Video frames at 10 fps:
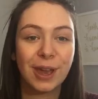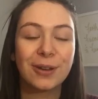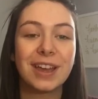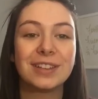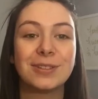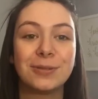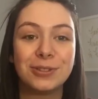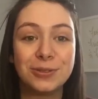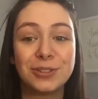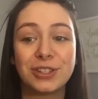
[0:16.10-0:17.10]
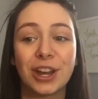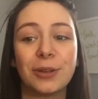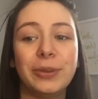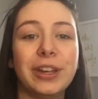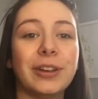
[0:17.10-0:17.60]
Okay, so to
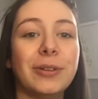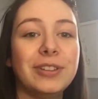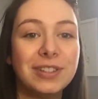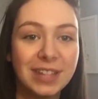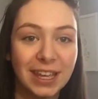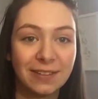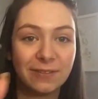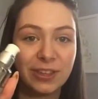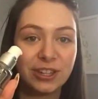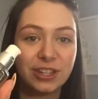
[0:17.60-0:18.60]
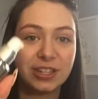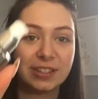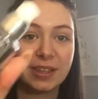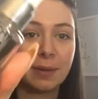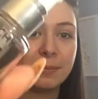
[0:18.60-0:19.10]
start, we are going to take
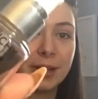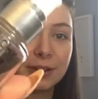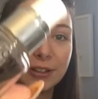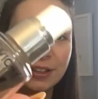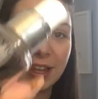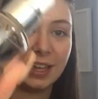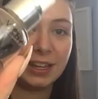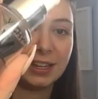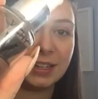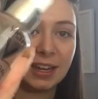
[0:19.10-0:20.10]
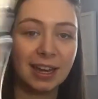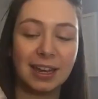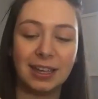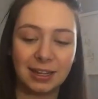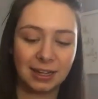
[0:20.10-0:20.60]
Vichy's Mineral
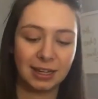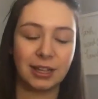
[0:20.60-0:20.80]
89.